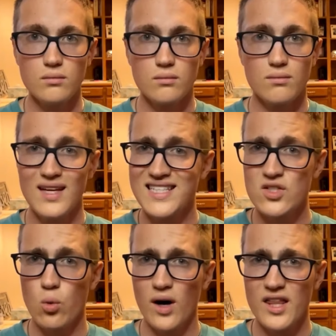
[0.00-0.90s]
This is
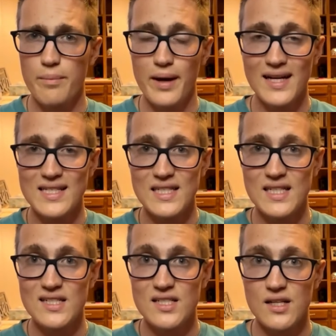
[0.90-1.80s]
one of the biggest
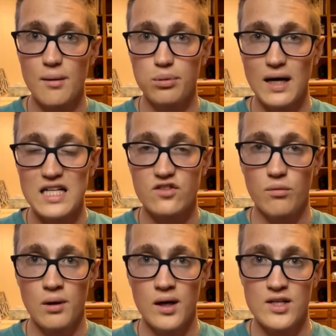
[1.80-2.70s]
seasons in Nebraska football
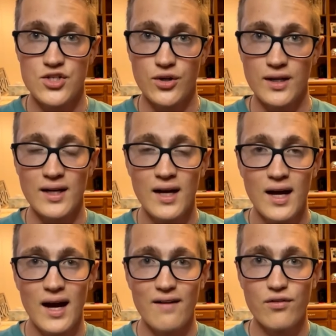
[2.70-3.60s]
history,
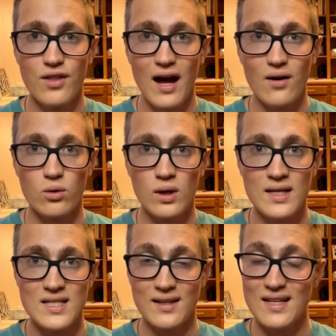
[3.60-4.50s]
and for that reason,
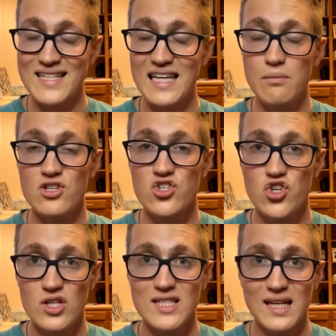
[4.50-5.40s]
the team is
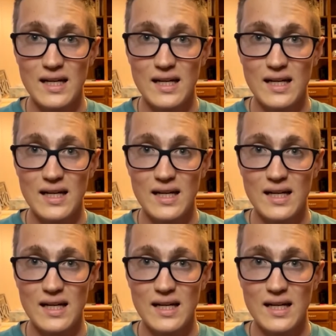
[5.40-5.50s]
just getting